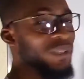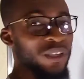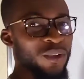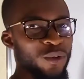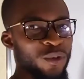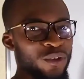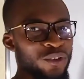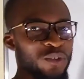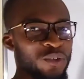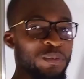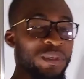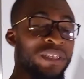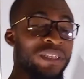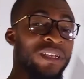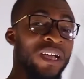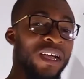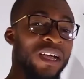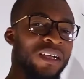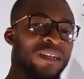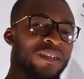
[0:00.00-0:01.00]
be equal to
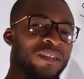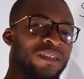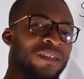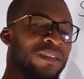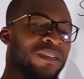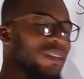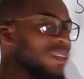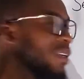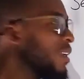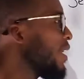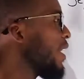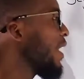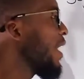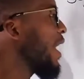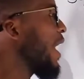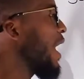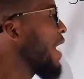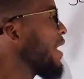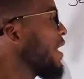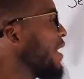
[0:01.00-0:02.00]
beta.
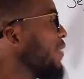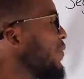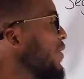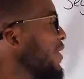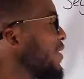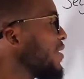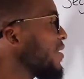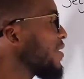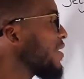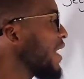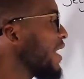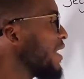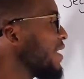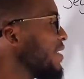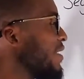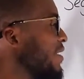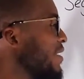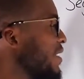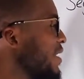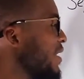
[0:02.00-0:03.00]
And if this is 90